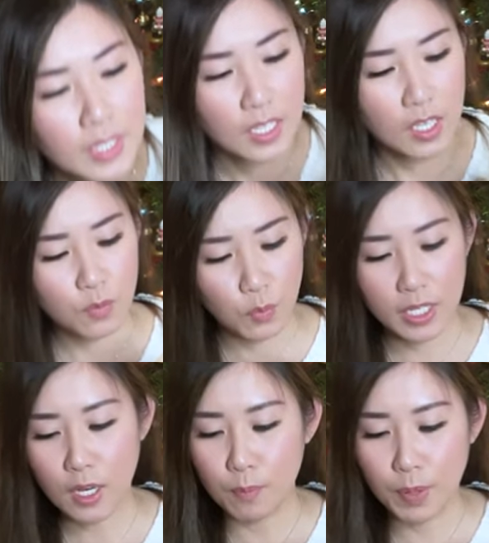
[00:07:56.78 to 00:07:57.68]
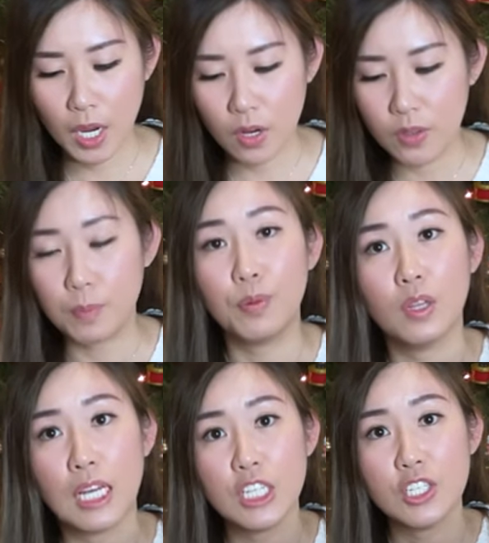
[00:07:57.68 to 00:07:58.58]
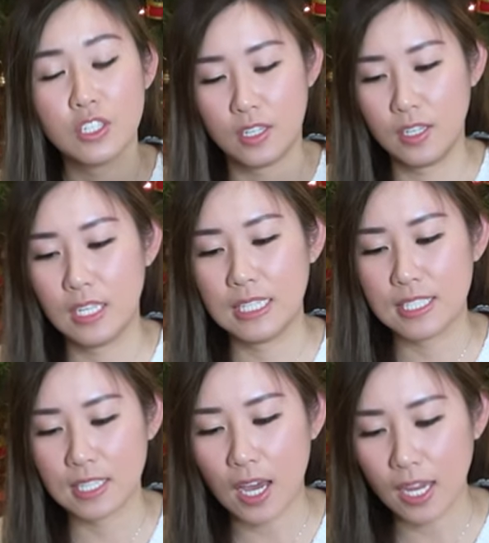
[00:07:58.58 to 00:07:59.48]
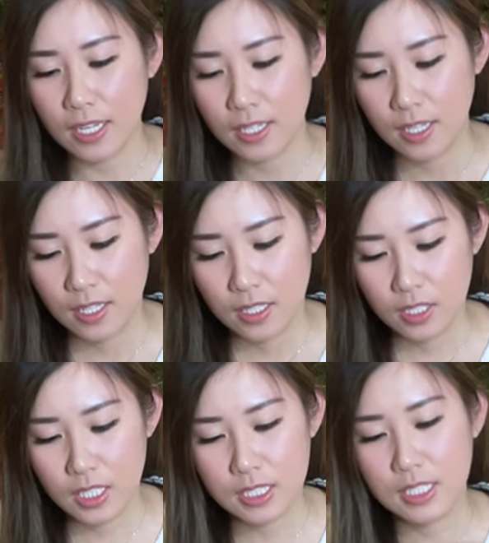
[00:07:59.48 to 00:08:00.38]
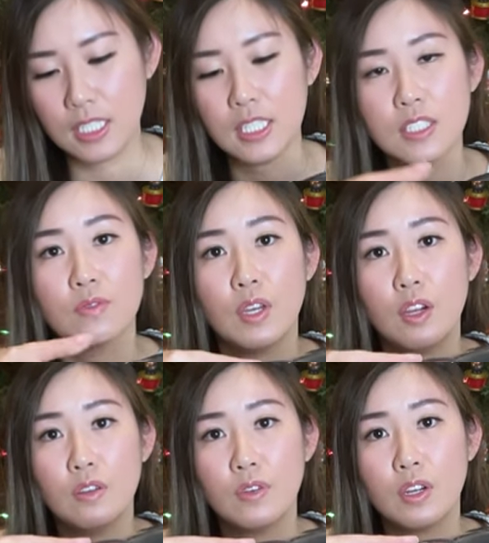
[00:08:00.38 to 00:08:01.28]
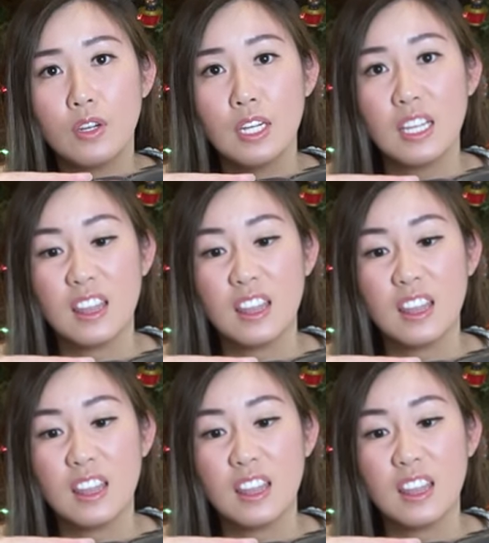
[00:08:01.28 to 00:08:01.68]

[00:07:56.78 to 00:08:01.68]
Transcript: if we compare the plush inside, you can see it's very, very